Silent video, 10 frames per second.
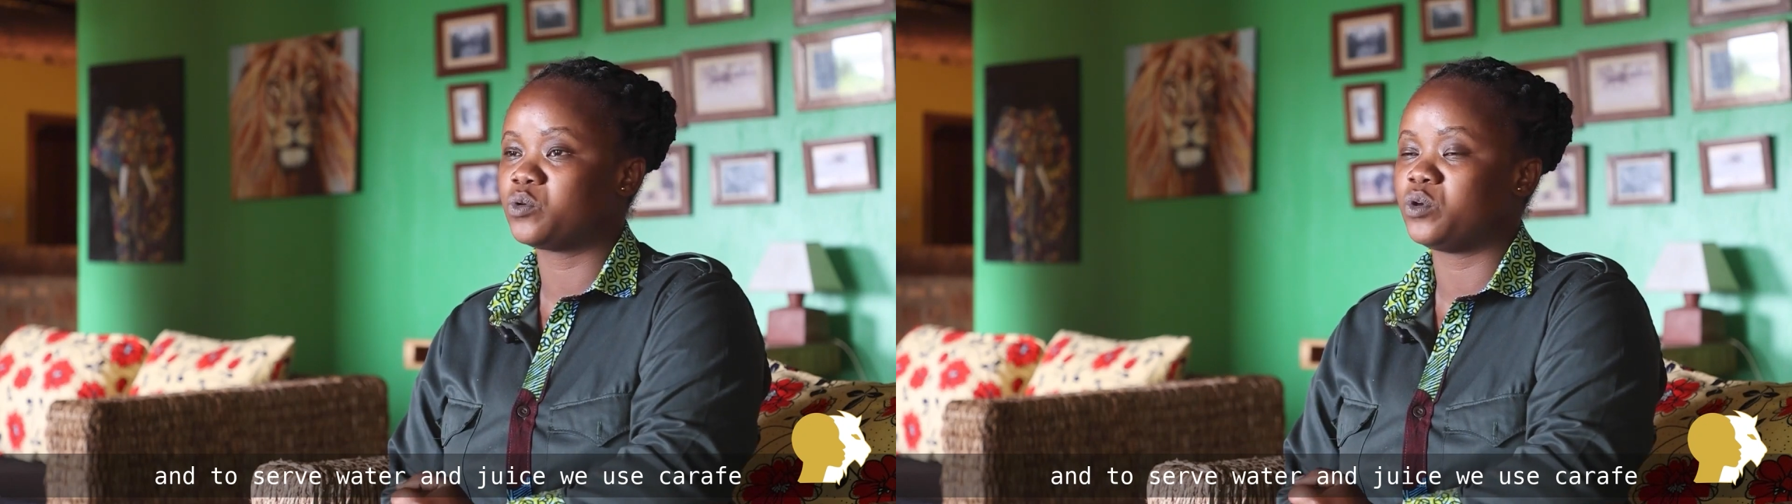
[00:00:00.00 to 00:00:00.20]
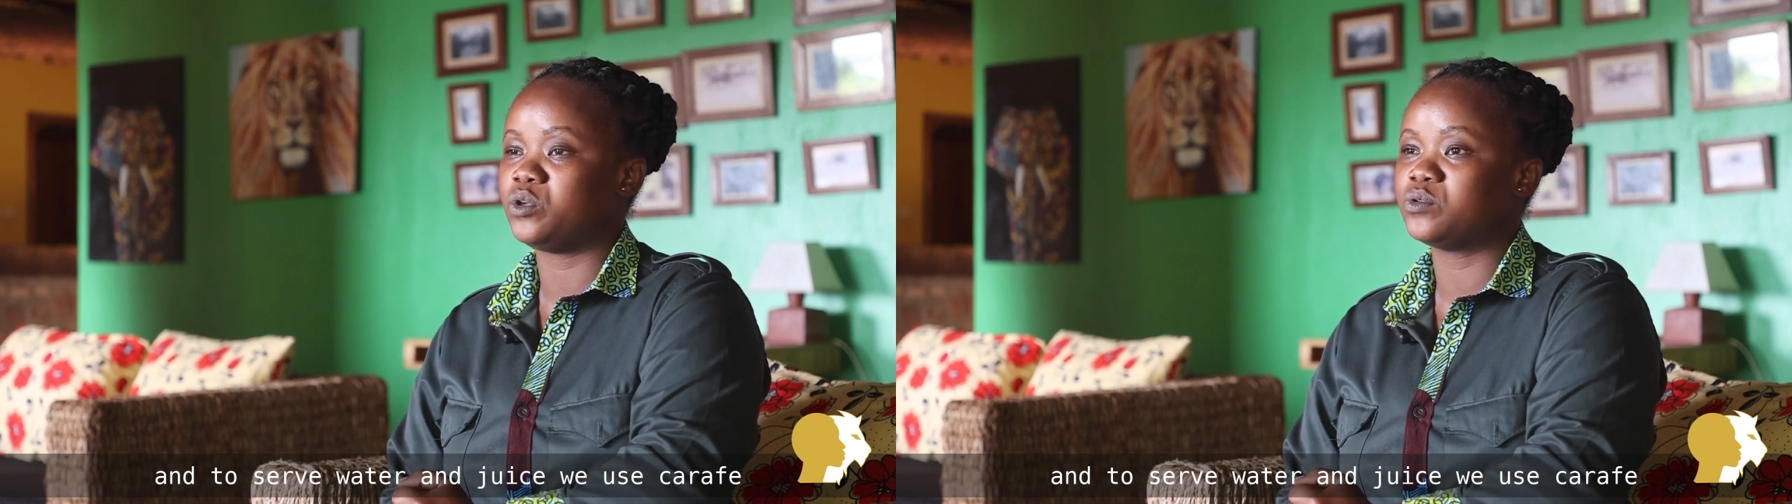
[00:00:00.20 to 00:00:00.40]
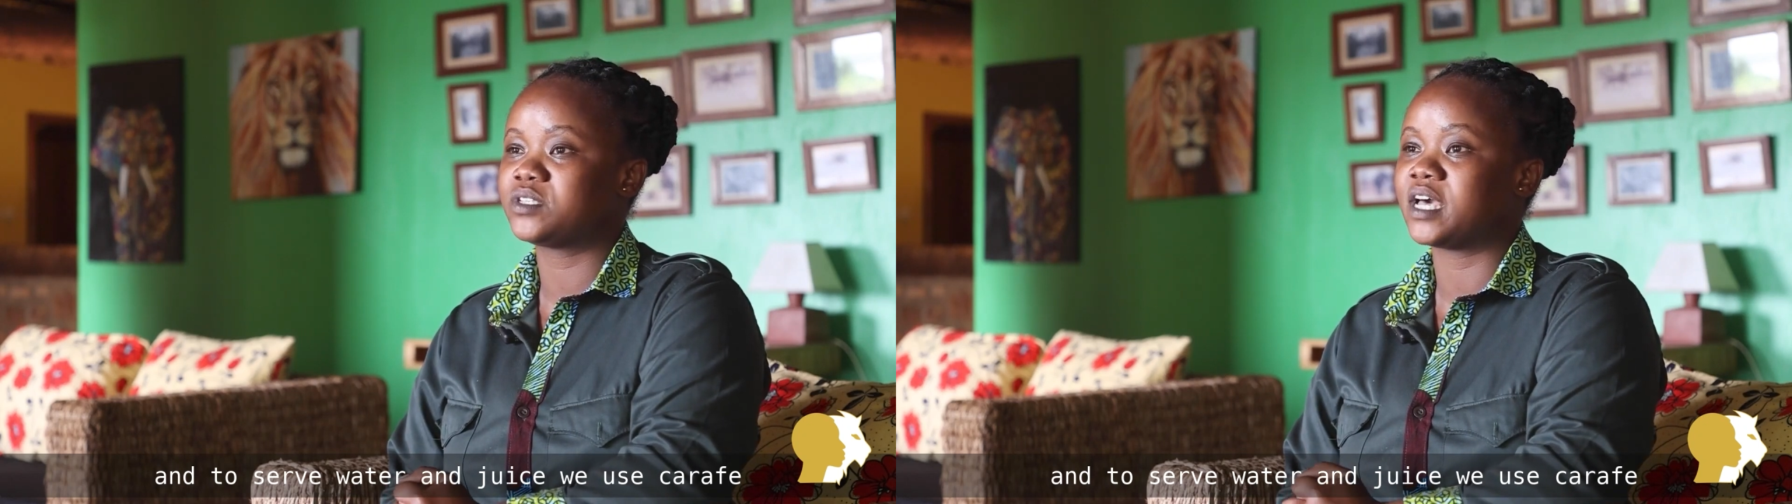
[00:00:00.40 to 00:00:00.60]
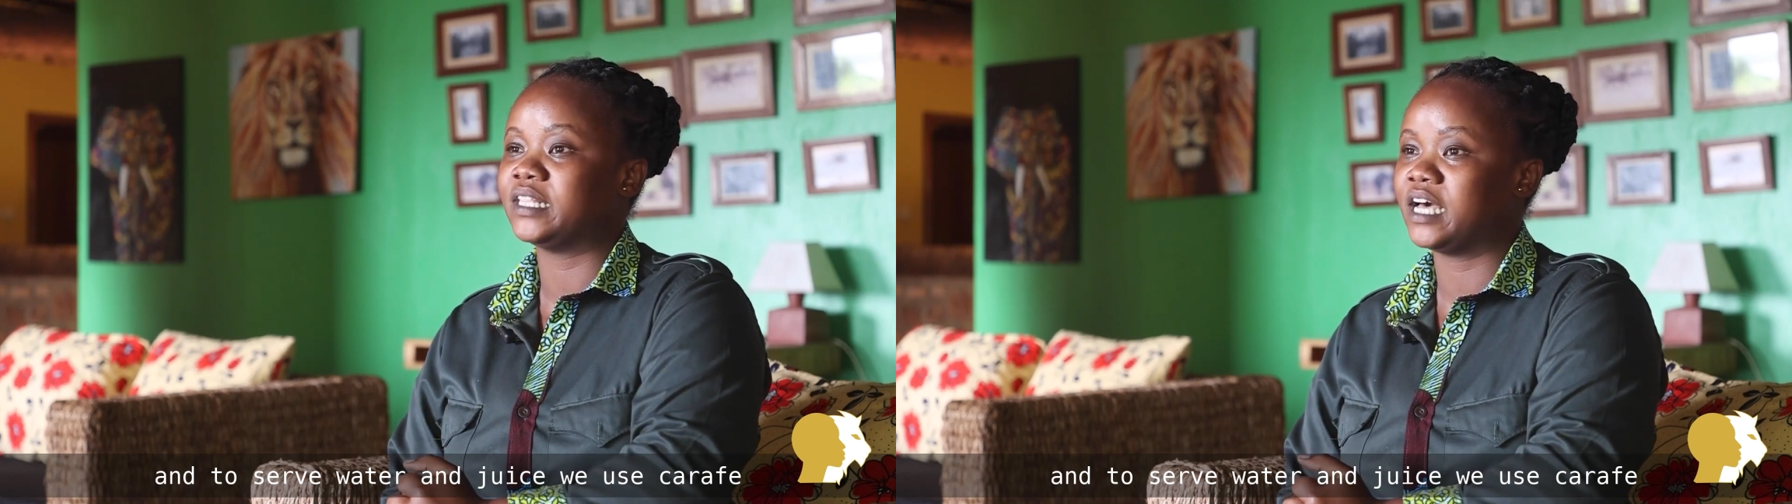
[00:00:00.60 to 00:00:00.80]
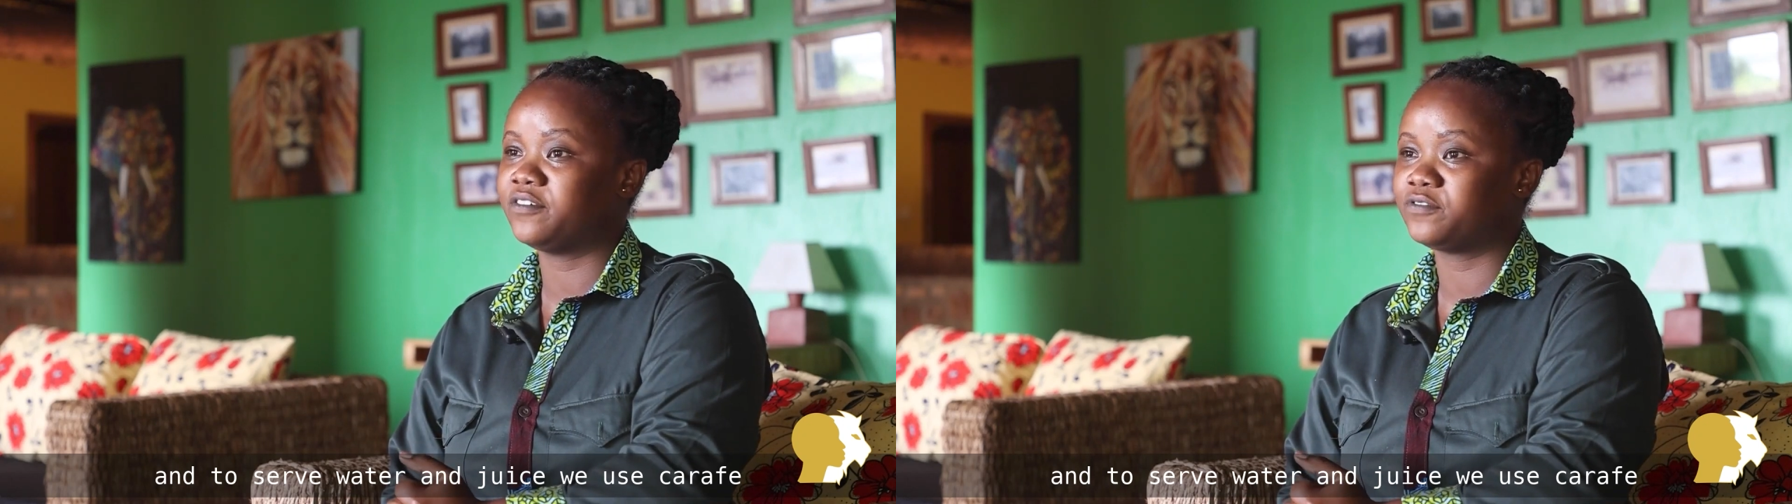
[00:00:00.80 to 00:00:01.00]
we use
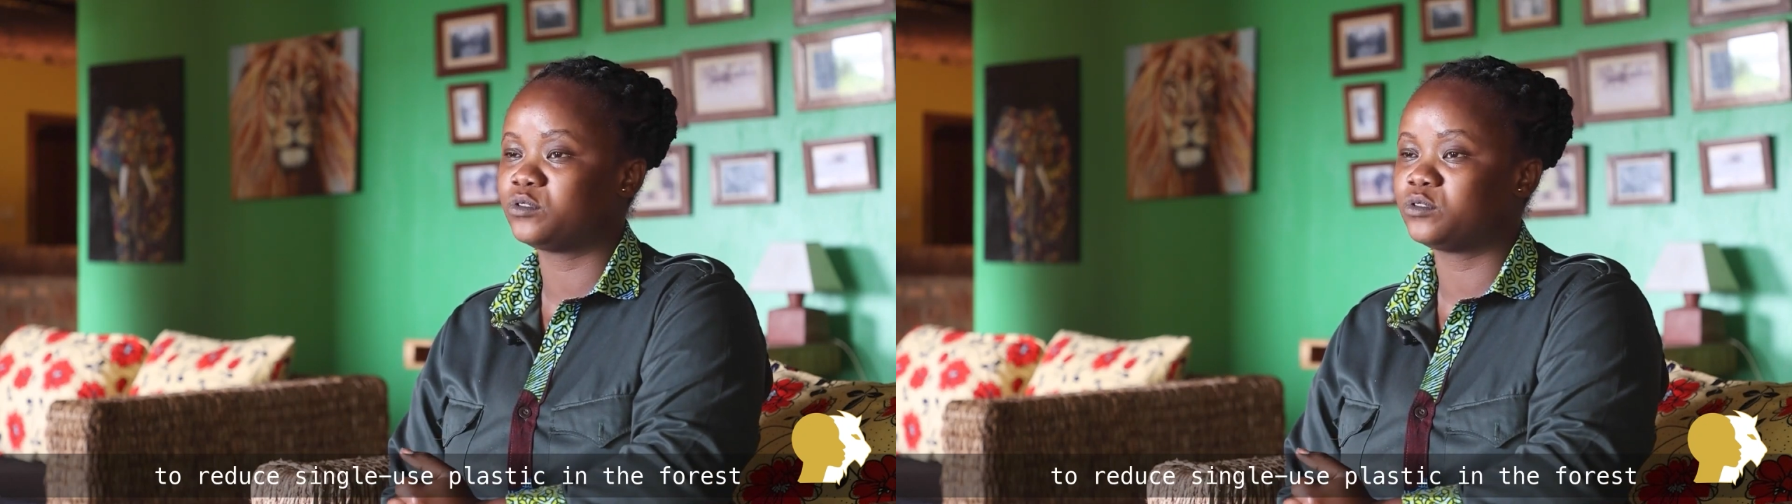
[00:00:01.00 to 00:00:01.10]
calaf